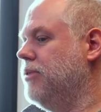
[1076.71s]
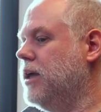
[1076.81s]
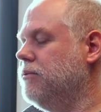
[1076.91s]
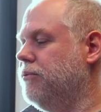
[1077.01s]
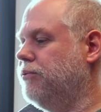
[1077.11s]
And
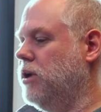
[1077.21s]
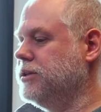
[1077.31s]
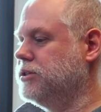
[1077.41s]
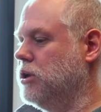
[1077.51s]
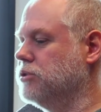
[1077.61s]
then for
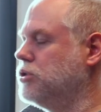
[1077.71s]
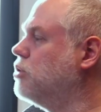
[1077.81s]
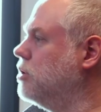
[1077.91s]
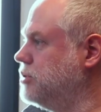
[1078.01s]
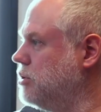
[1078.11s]
us,
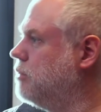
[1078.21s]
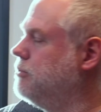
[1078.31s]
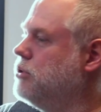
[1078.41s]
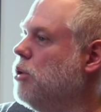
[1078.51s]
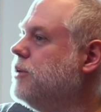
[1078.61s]

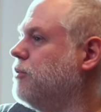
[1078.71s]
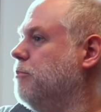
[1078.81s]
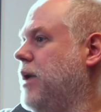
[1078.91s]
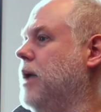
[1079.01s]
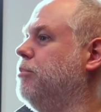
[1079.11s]
so going
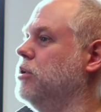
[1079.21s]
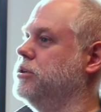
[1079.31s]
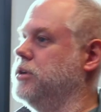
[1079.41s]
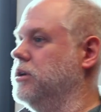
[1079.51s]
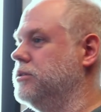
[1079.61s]
from
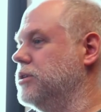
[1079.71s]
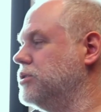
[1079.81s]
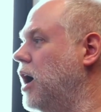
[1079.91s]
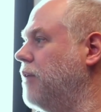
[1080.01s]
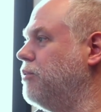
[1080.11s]
paper to
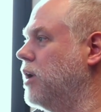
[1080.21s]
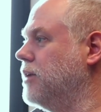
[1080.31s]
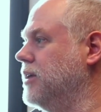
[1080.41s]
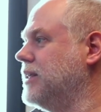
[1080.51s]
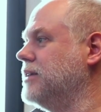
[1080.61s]
software,
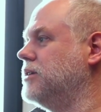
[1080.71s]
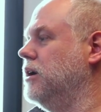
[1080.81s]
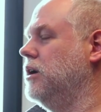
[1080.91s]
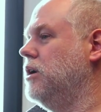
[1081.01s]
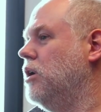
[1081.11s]
I think that's
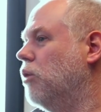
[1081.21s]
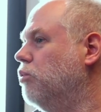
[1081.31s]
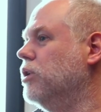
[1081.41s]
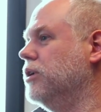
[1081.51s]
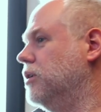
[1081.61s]
a
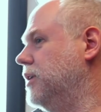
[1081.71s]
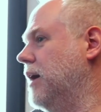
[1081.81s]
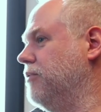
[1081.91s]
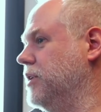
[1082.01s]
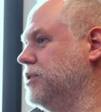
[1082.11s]
really good
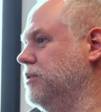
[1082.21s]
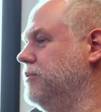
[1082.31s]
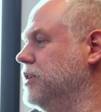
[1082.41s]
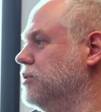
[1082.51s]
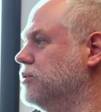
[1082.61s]
definition
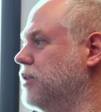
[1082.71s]
of digital